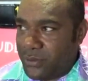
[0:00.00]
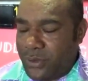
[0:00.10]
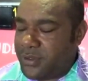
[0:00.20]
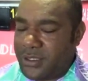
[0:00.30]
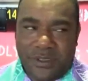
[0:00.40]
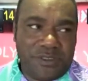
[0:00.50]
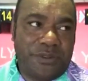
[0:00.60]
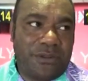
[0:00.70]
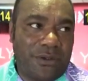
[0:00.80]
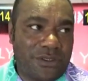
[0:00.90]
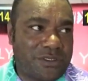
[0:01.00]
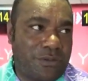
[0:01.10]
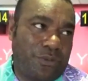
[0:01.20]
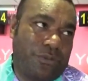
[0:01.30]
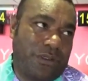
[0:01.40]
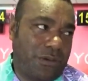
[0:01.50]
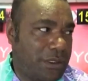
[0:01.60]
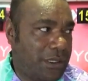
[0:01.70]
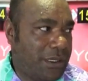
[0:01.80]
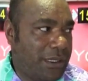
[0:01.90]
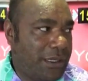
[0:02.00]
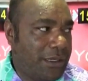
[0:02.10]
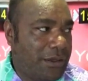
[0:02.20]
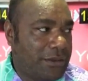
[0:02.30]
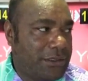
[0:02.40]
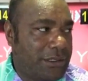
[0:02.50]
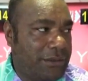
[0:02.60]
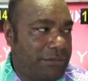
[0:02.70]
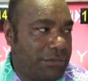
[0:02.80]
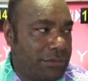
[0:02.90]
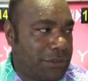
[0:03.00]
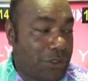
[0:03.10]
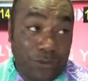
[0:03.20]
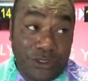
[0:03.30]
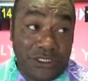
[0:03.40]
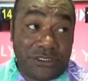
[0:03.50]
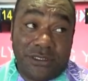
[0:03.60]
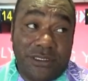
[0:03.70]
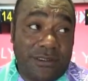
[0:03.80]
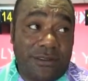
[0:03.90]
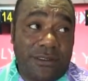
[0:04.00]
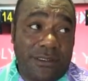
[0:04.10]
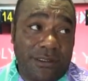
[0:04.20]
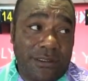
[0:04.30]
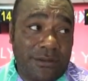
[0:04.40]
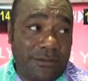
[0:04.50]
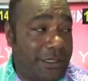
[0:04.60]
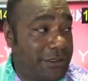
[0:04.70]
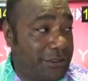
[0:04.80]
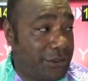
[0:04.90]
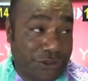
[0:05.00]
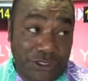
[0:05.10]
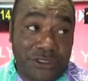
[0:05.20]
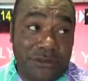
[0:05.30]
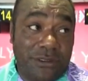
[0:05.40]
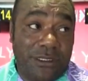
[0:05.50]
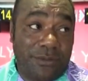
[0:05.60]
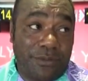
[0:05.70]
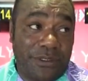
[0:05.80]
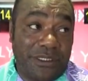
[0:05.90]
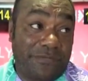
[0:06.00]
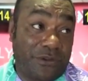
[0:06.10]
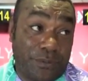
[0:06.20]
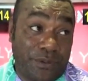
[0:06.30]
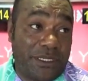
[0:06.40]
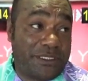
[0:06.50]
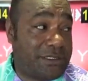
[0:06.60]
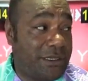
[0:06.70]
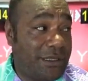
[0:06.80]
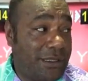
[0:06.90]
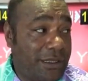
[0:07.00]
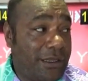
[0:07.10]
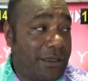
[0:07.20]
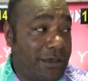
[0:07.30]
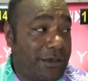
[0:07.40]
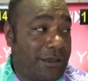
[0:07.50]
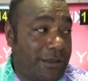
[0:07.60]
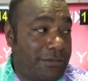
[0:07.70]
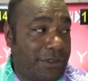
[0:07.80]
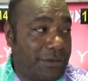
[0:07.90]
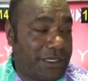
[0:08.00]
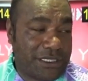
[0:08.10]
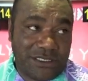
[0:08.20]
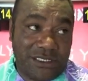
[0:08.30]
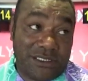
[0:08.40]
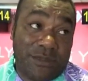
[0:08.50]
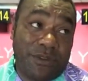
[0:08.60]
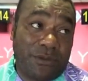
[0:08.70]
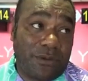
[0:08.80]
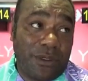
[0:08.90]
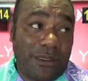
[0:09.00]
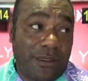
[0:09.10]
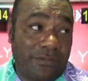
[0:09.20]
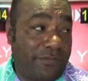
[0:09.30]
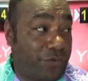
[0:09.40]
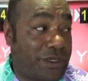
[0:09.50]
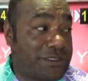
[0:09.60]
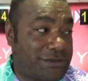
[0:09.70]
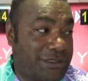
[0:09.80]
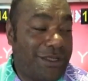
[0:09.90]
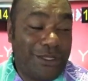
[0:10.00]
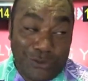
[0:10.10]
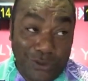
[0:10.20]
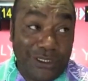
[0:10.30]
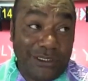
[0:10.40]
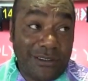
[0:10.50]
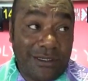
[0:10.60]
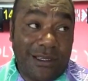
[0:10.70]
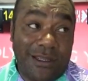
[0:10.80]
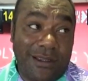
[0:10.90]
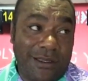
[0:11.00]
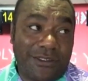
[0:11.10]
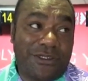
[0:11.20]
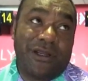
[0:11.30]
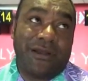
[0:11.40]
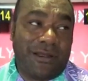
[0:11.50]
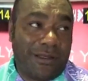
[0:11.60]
Rugby has been awesome, you know, on the accommodation and the, you know, and the nutrition been given to players. And, you know, I guess it's something for us to learn and try and,